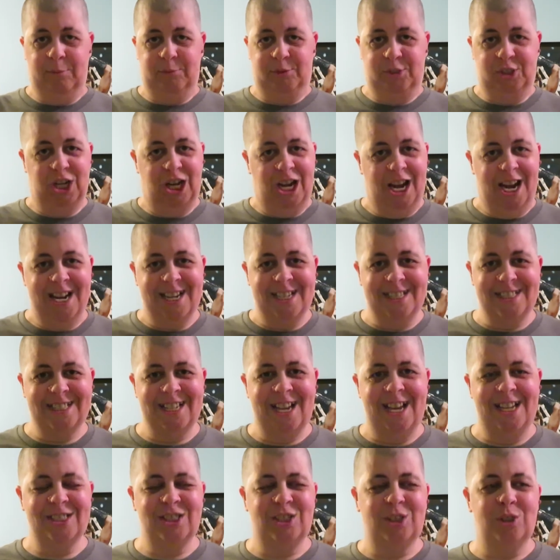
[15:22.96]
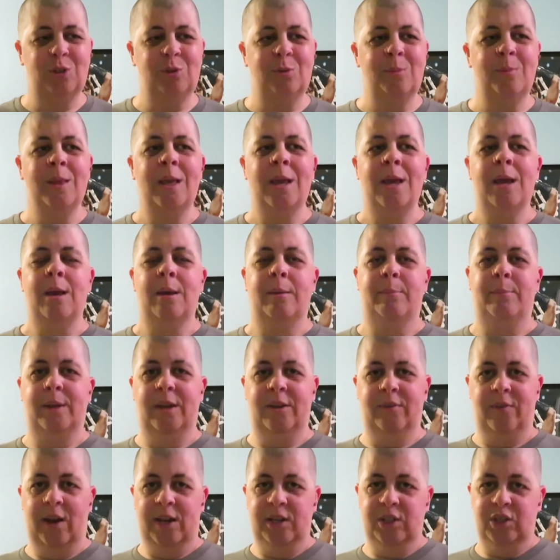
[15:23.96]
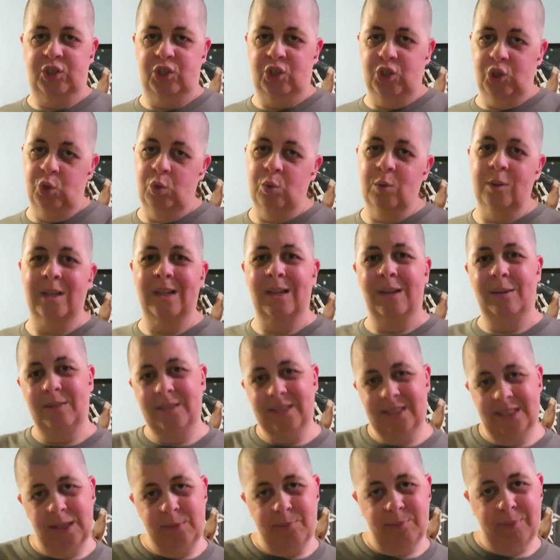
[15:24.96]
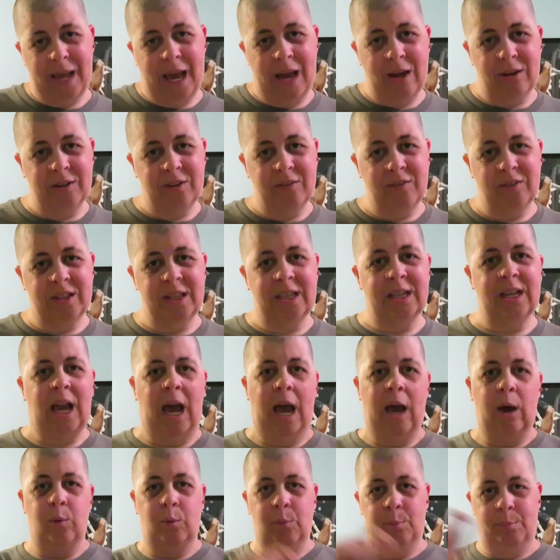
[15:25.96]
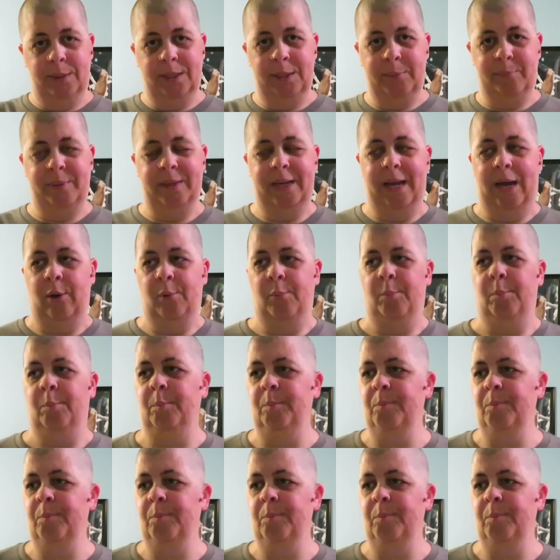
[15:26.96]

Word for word: I'm trying not to, but if I do slip out and everything, I will bleep it out.